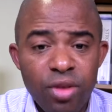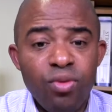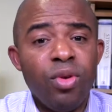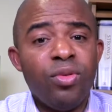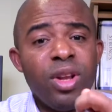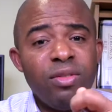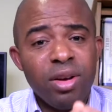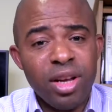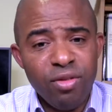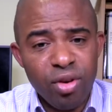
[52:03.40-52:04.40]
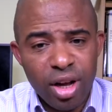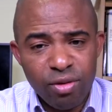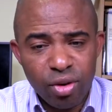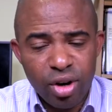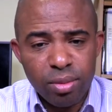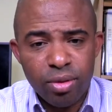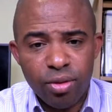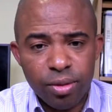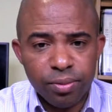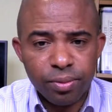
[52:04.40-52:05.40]
If you've never given your life to Christ
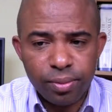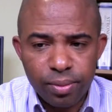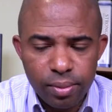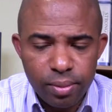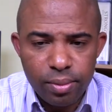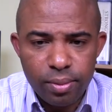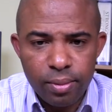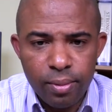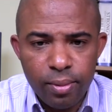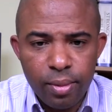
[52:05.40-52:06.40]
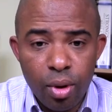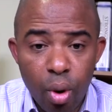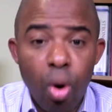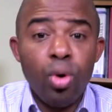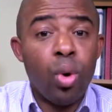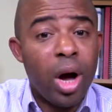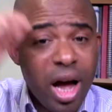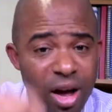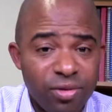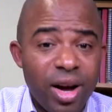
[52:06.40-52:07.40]
before, or you
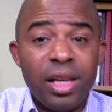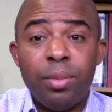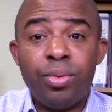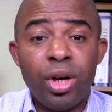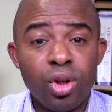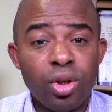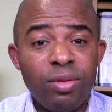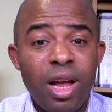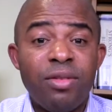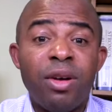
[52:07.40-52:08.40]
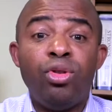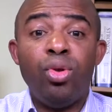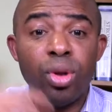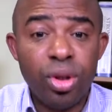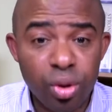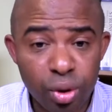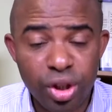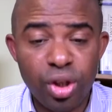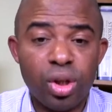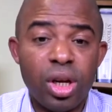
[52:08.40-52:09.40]
have and the pressures of life have choked into
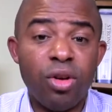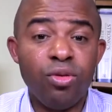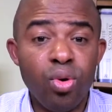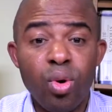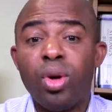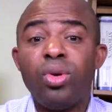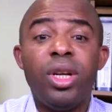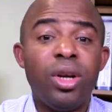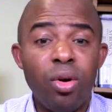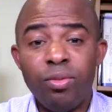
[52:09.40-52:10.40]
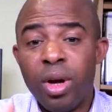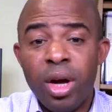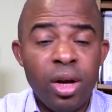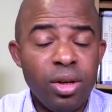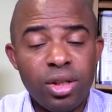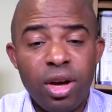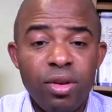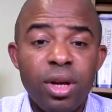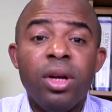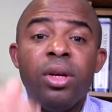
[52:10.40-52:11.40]
Jesus out of you, you're not really come, you're
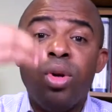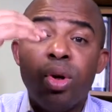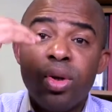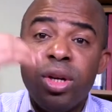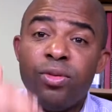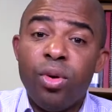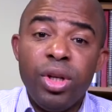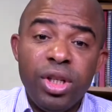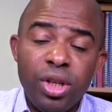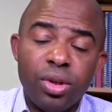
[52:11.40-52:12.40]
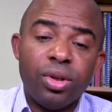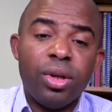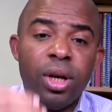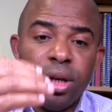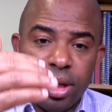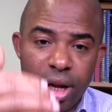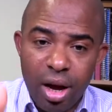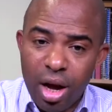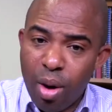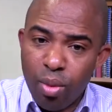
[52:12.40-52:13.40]
serving, you're not really following Jesus.
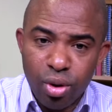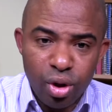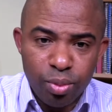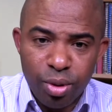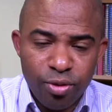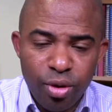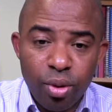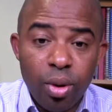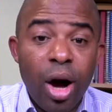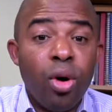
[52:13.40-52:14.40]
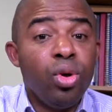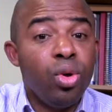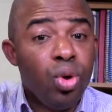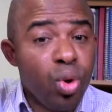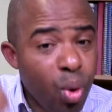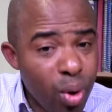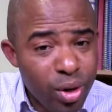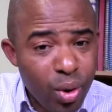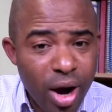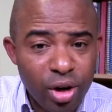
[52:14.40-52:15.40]
Now, I want to just pray for you. Oh, you know
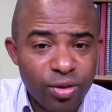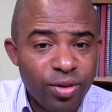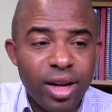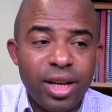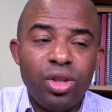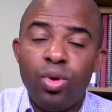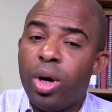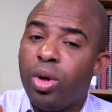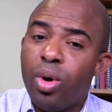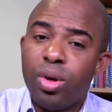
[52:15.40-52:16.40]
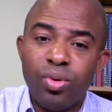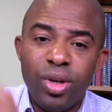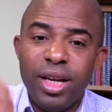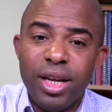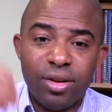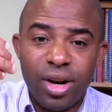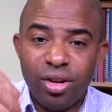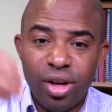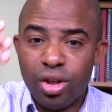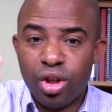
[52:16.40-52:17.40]
in your heart of heart that you are not really in right
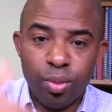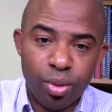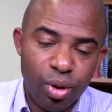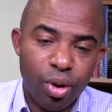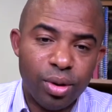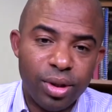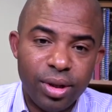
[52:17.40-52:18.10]
relationship with God.